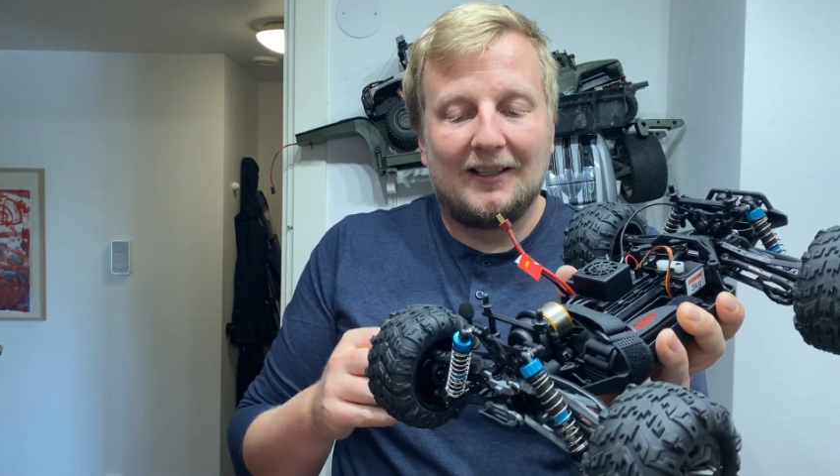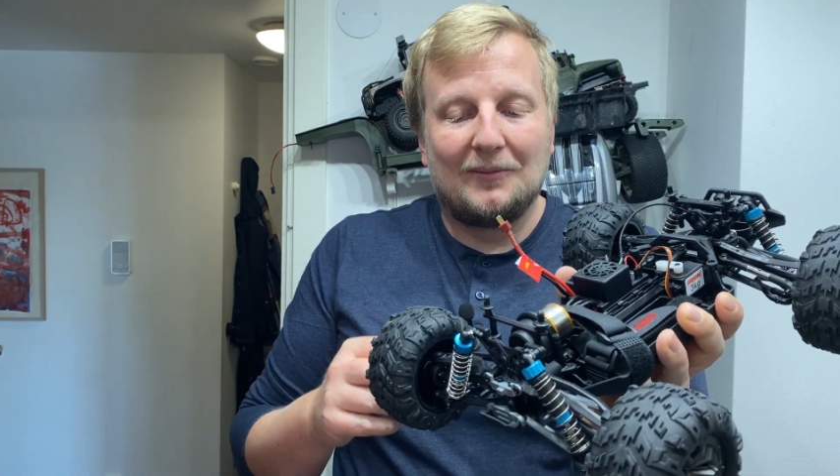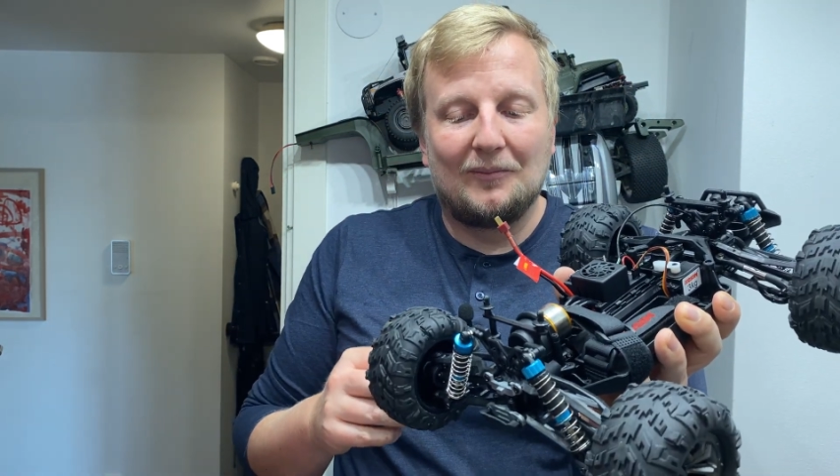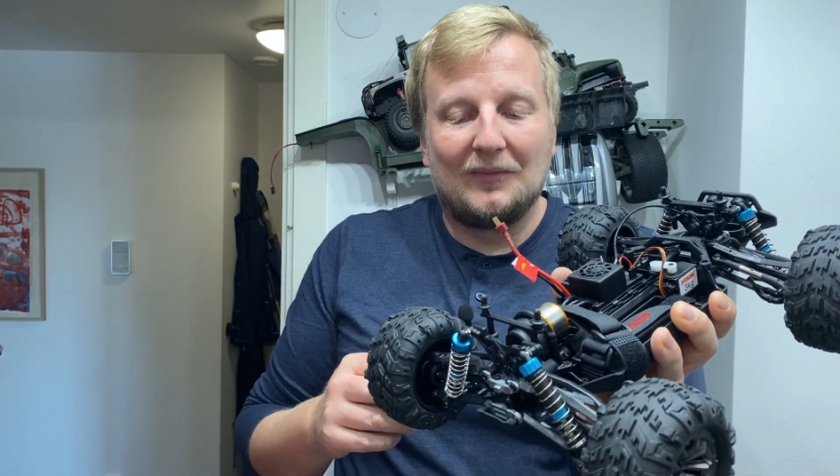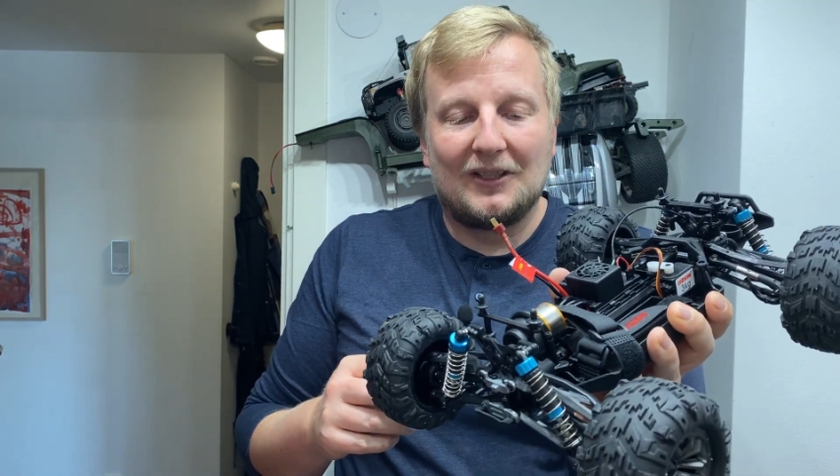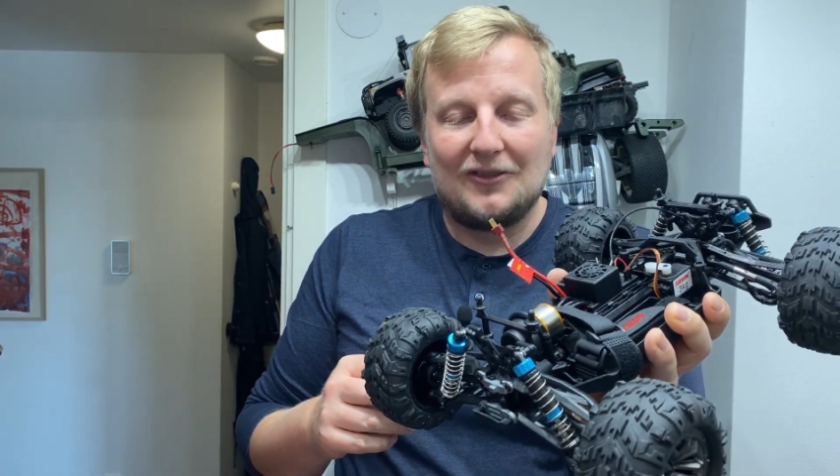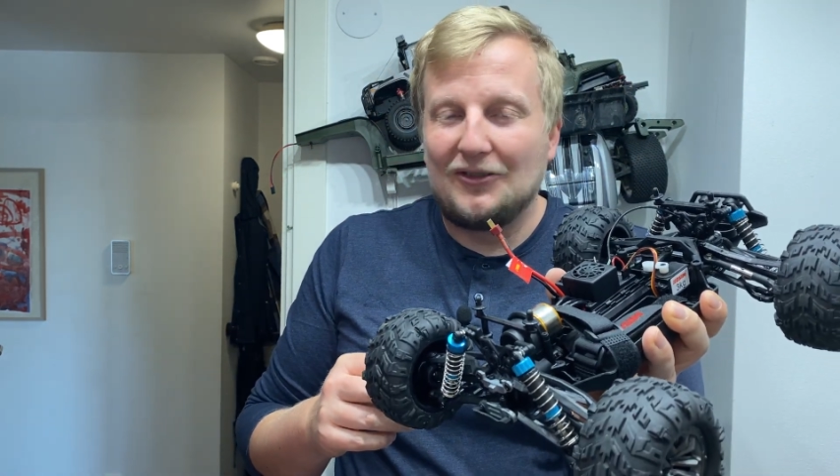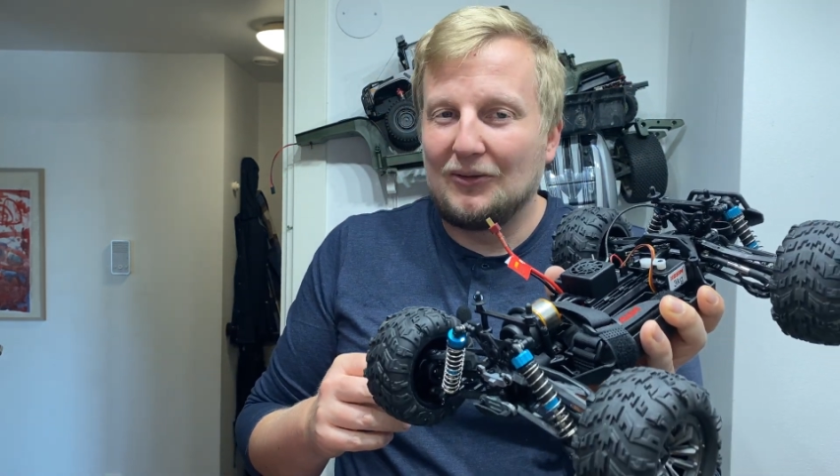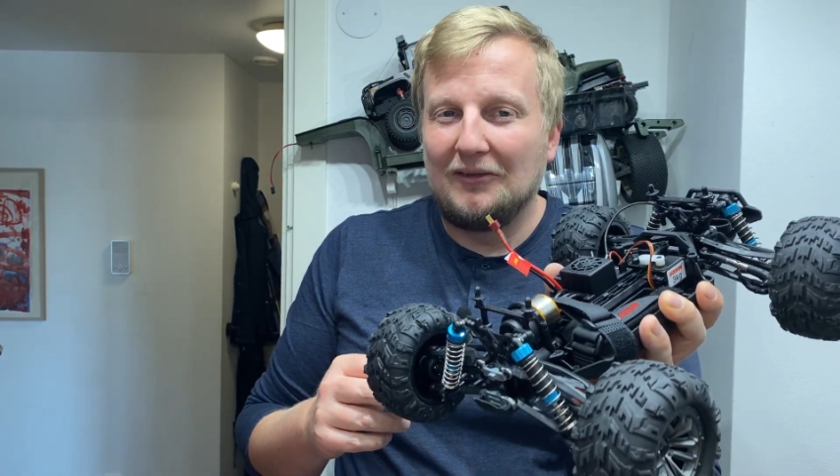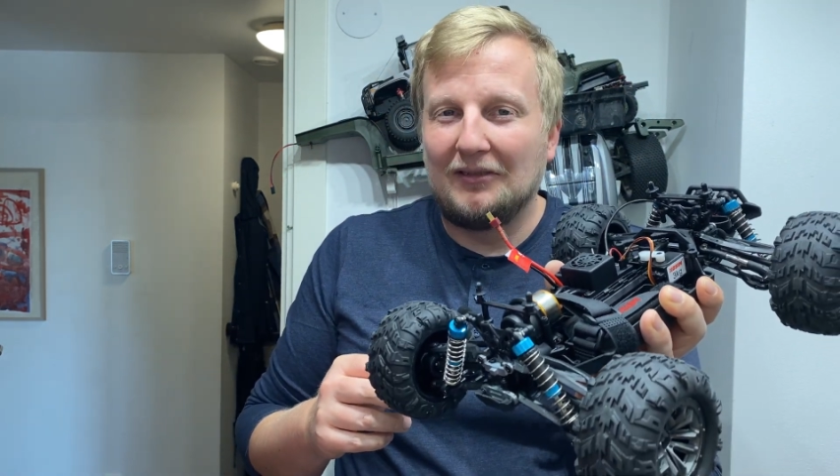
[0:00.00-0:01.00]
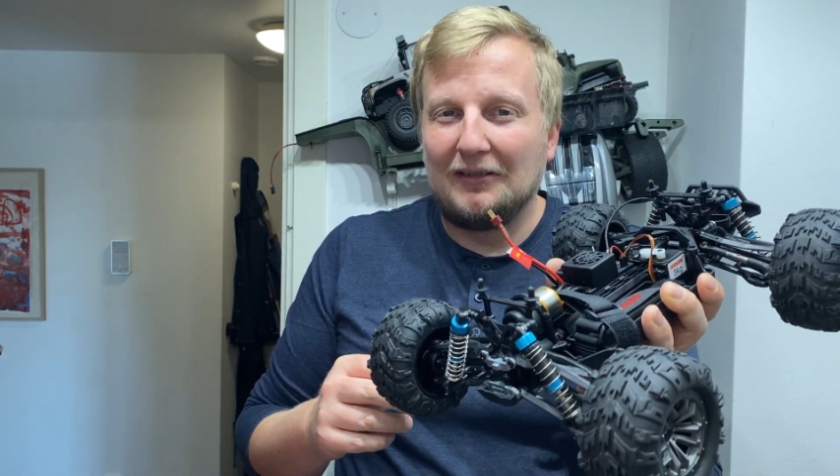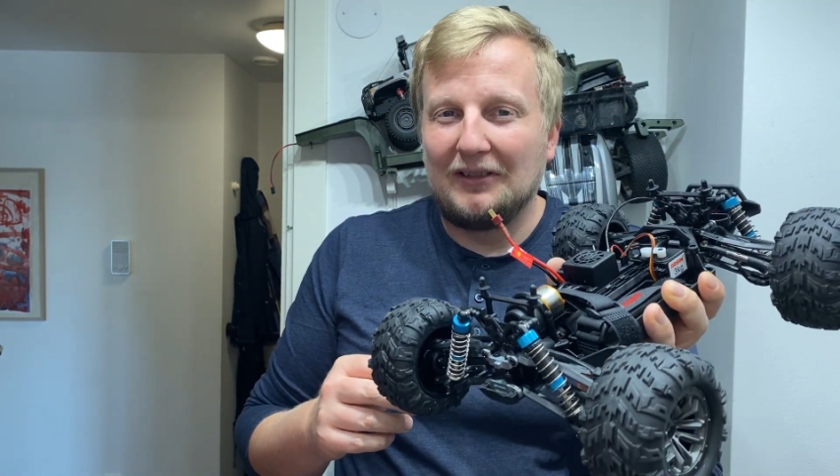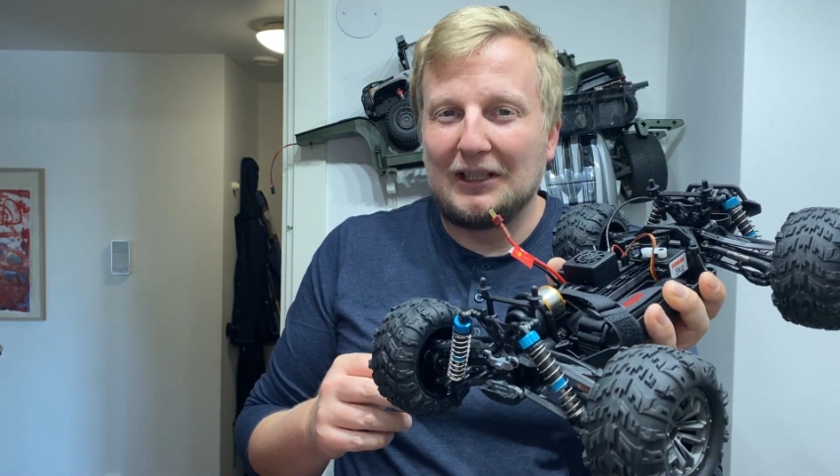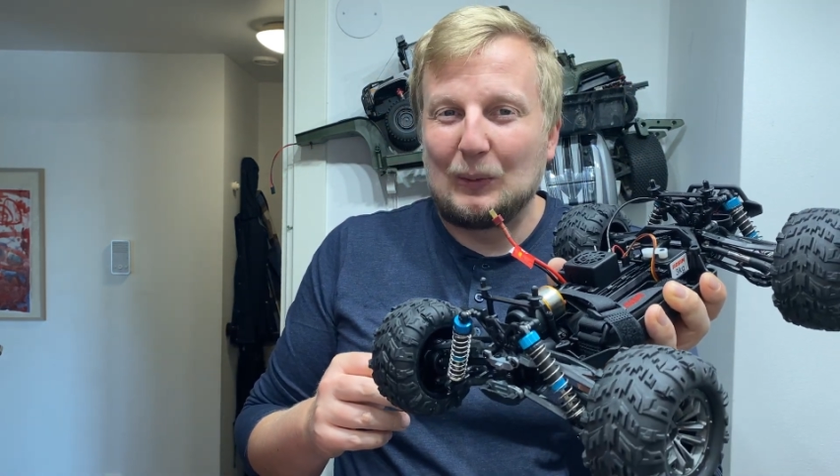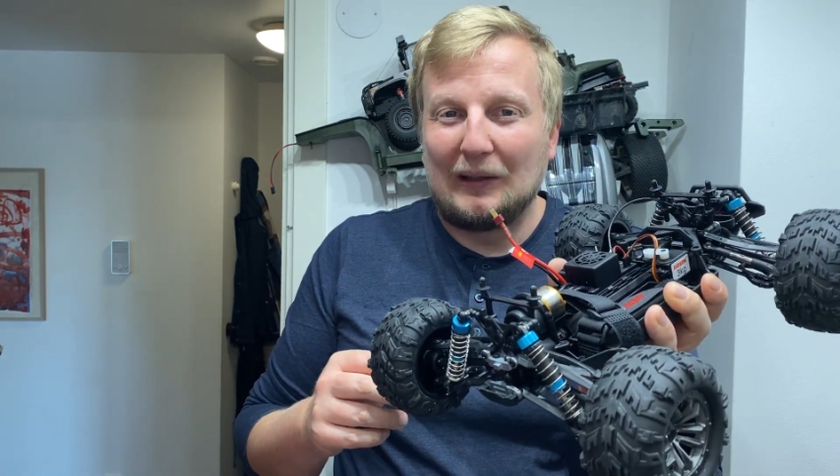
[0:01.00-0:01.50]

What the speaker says: I'm not sure if I think